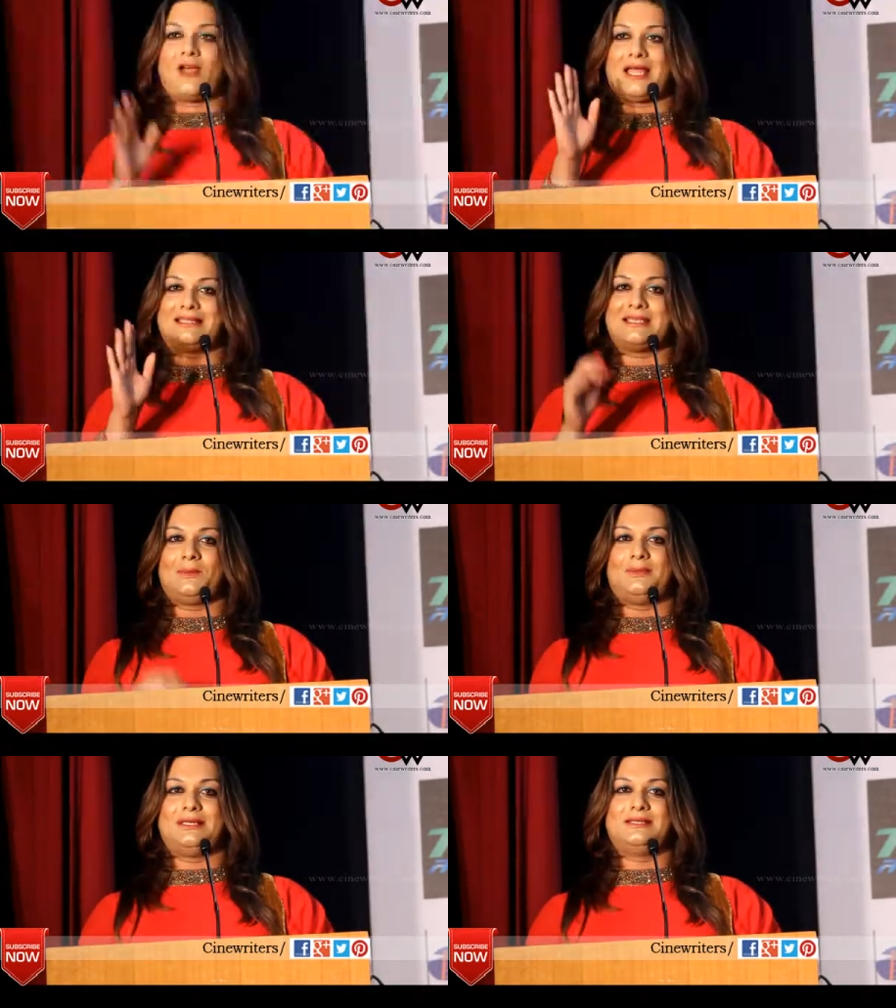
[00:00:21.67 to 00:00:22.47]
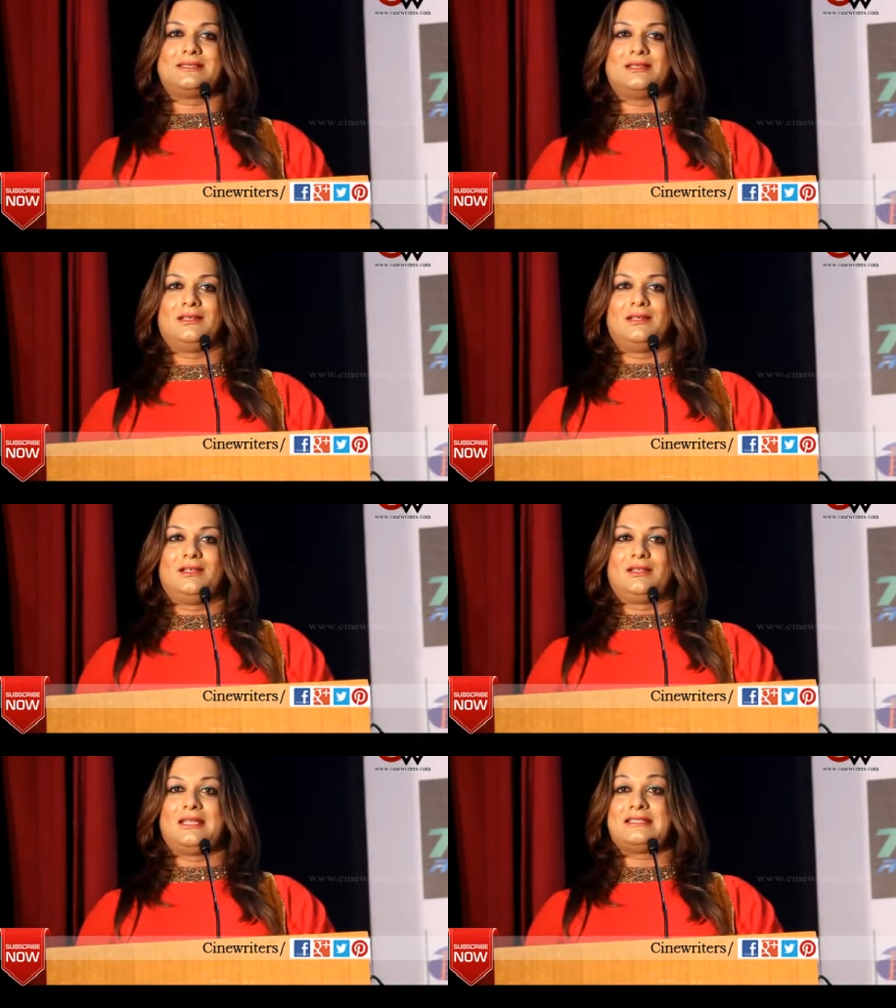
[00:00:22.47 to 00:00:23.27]
your hands up, please?
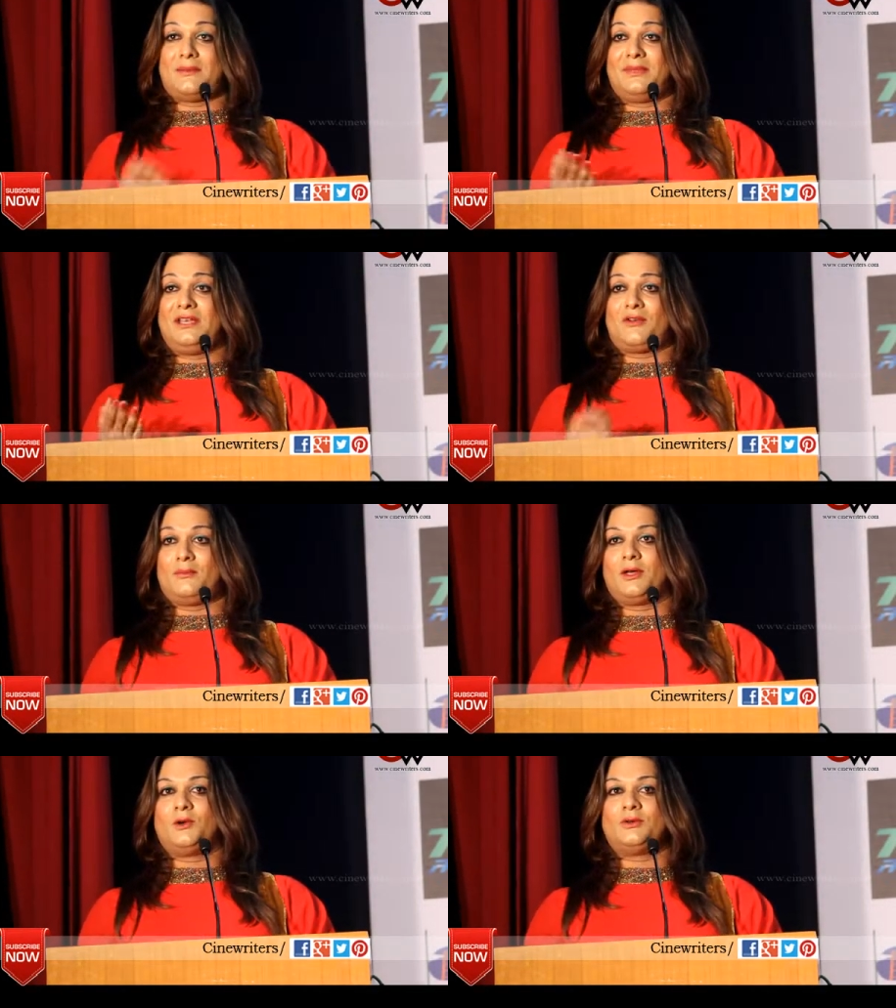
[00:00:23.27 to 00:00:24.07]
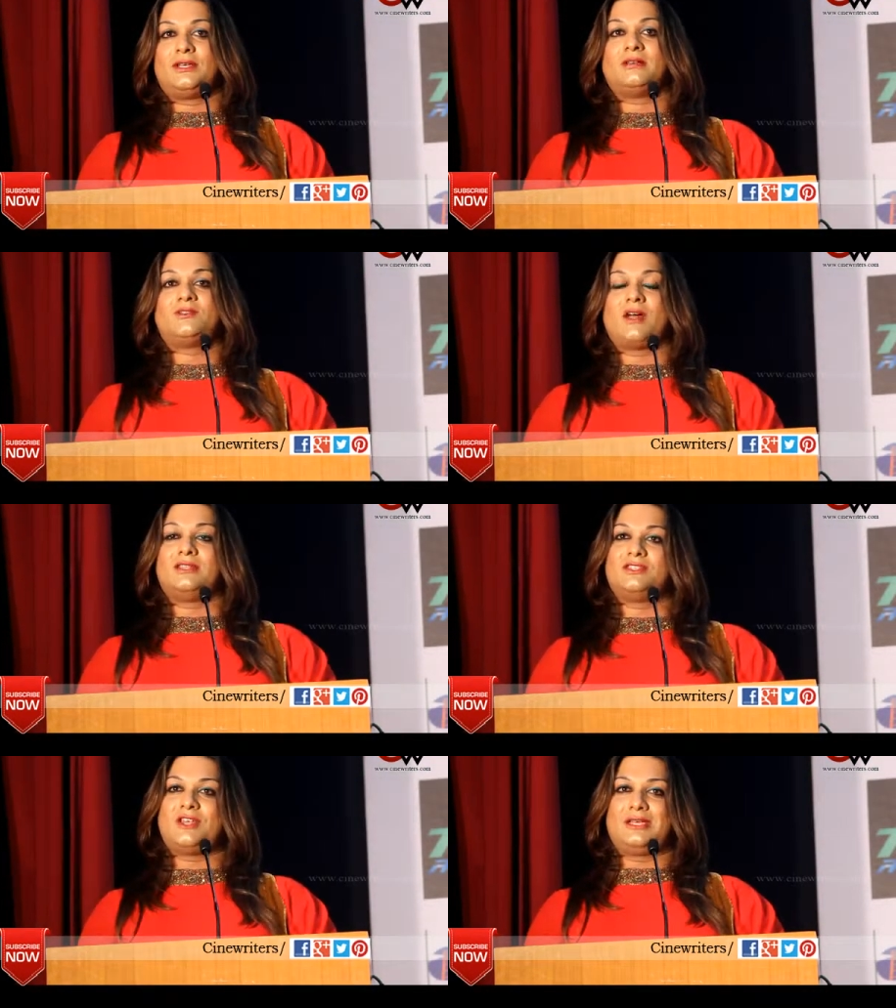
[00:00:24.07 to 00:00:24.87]
There's somebody from here who did a
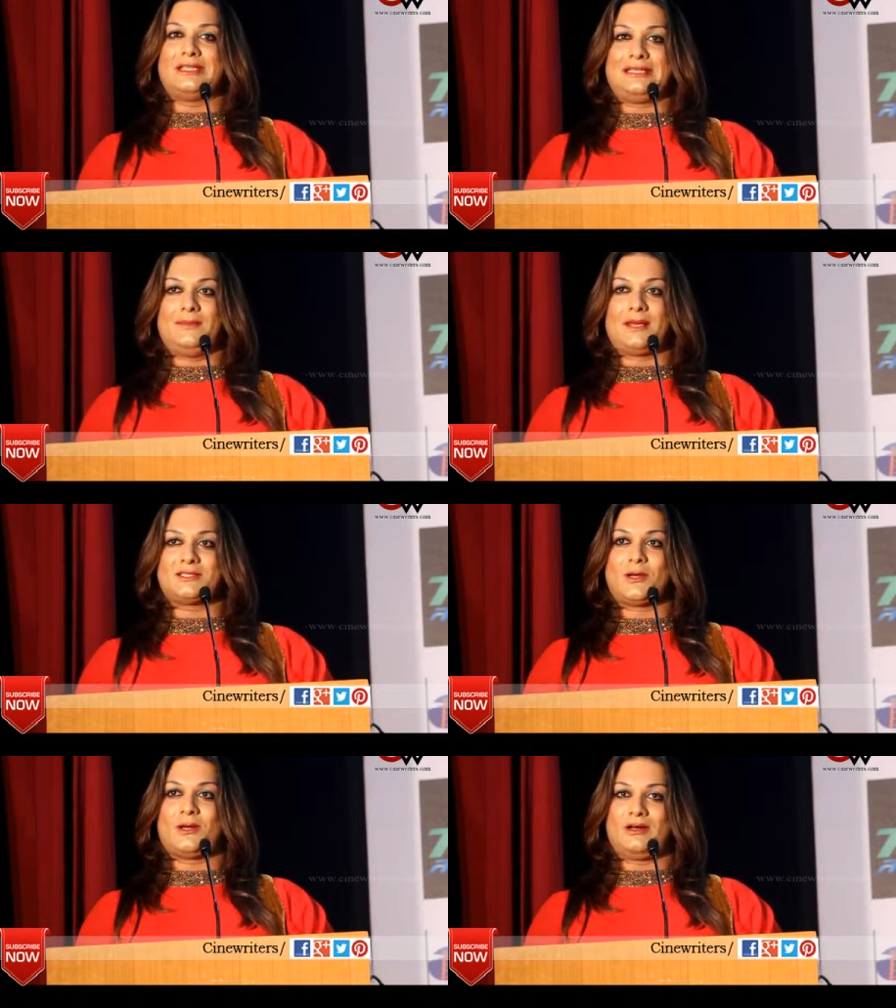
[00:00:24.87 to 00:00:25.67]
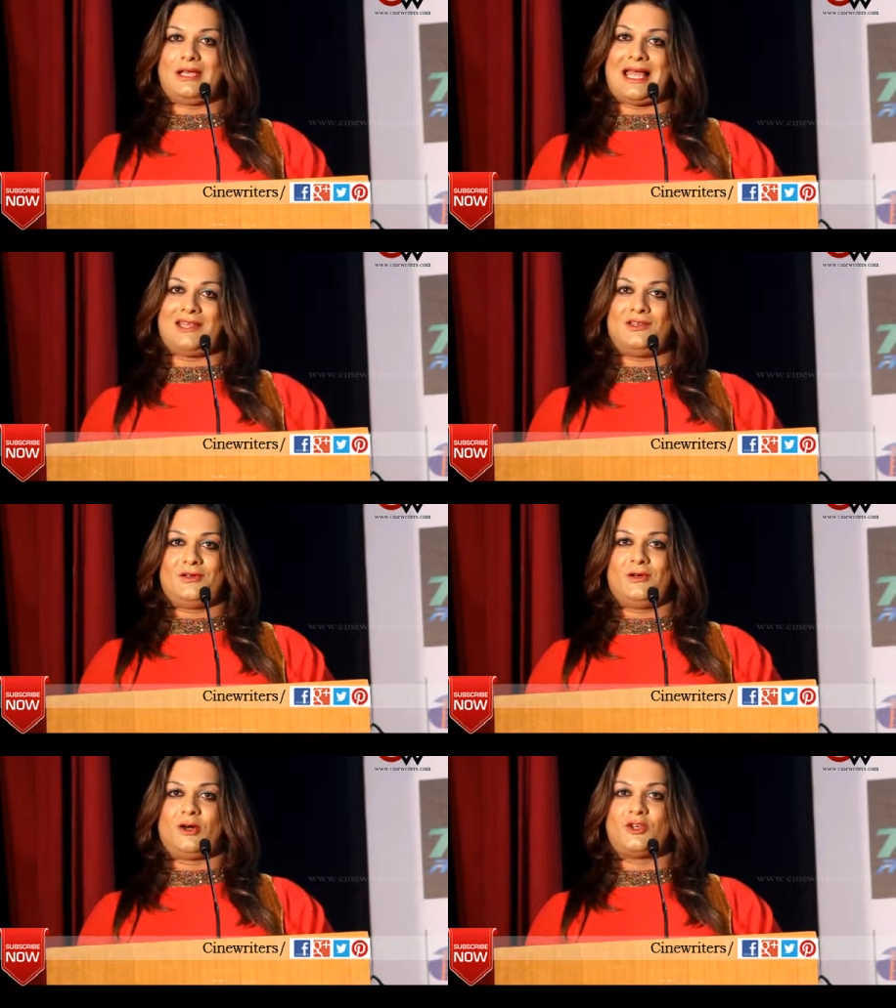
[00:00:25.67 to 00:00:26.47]
transgender theme. I saw an ad
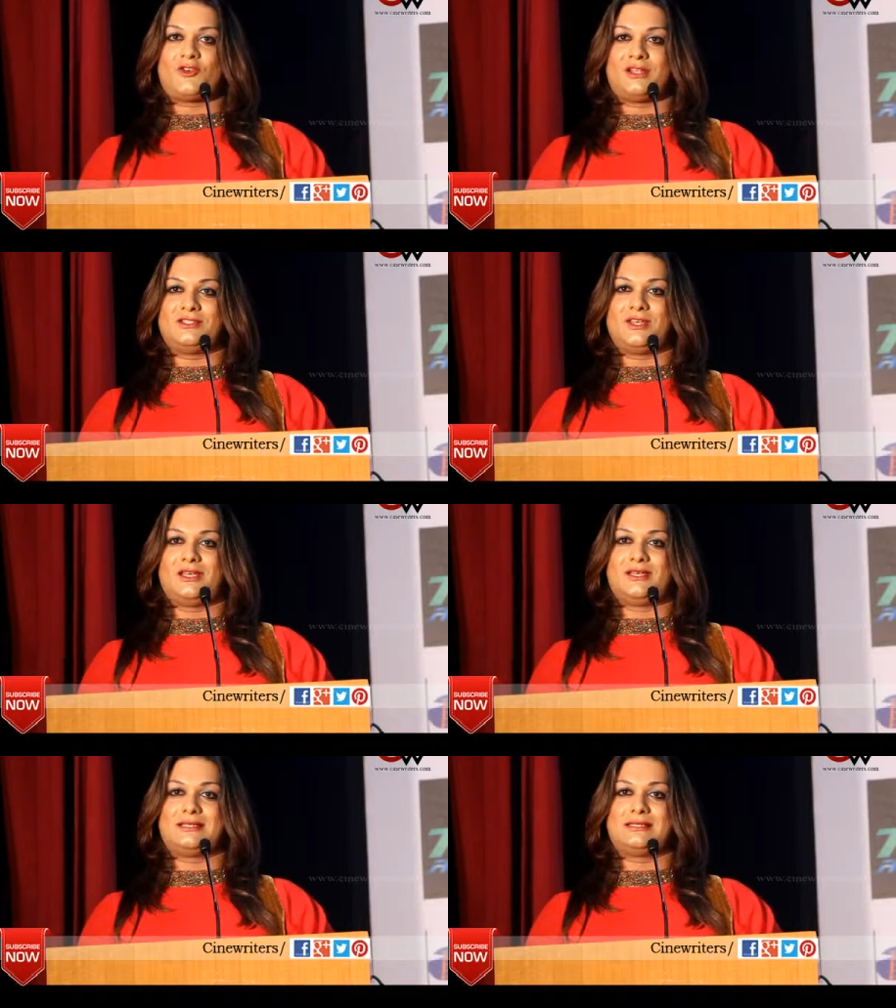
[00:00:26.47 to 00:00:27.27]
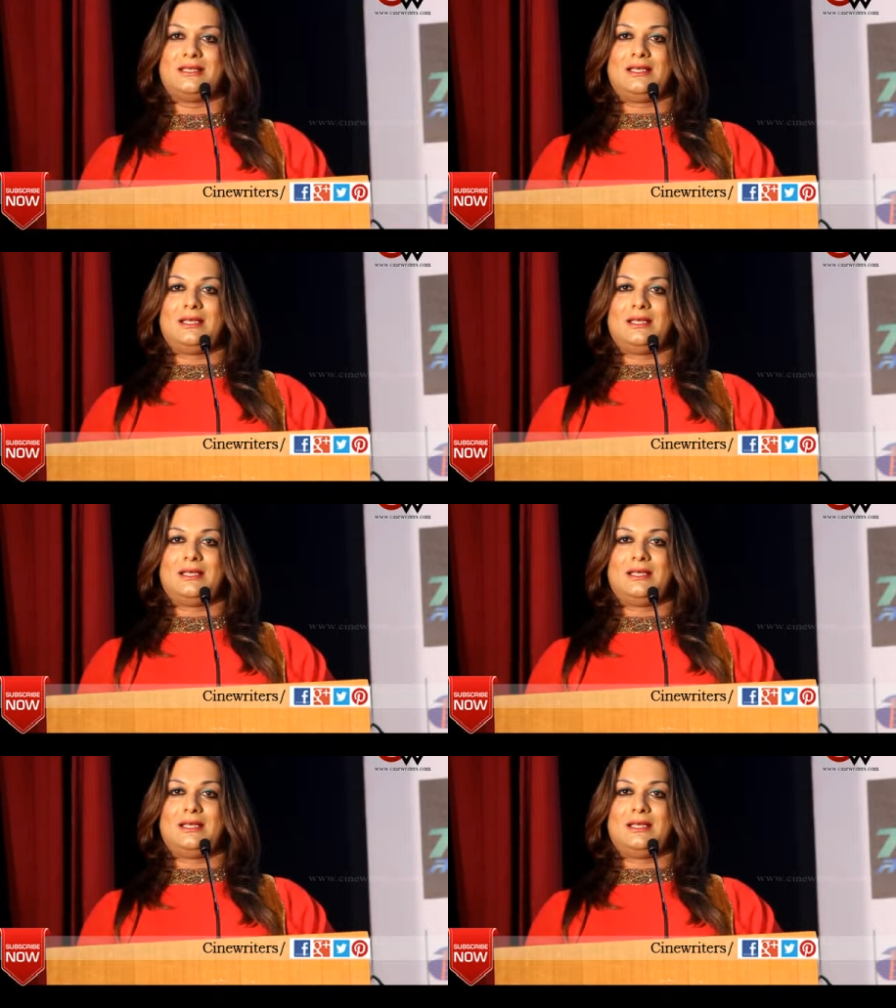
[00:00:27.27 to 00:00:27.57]
on transgenders.